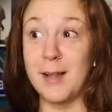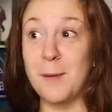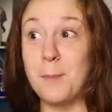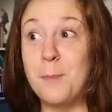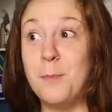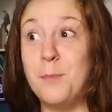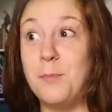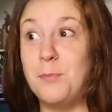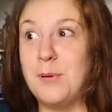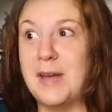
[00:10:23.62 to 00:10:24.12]
like
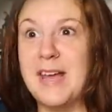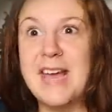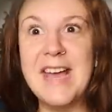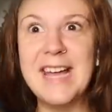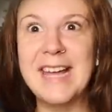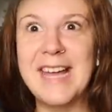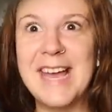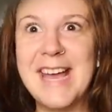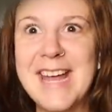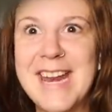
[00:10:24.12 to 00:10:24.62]

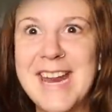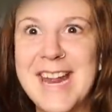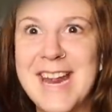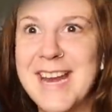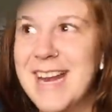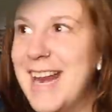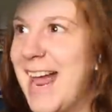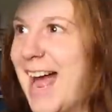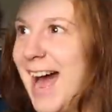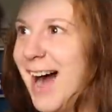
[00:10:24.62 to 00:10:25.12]
big in
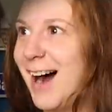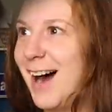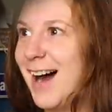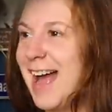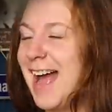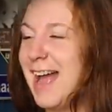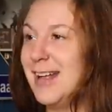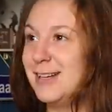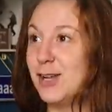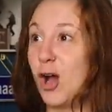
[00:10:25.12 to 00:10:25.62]
it now.
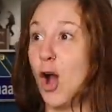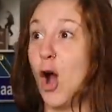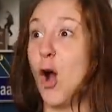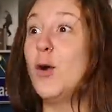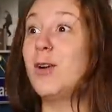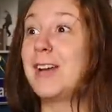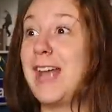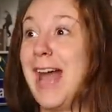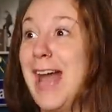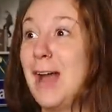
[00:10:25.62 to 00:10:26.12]
Hey,
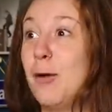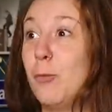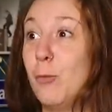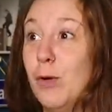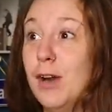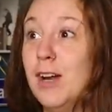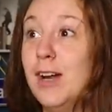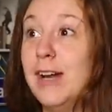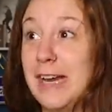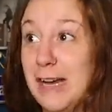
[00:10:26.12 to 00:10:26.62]
okay,
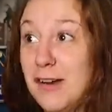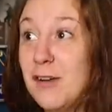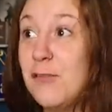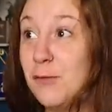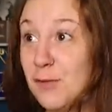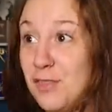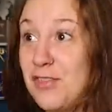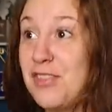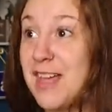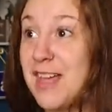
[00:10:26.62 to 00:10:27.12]
we're here for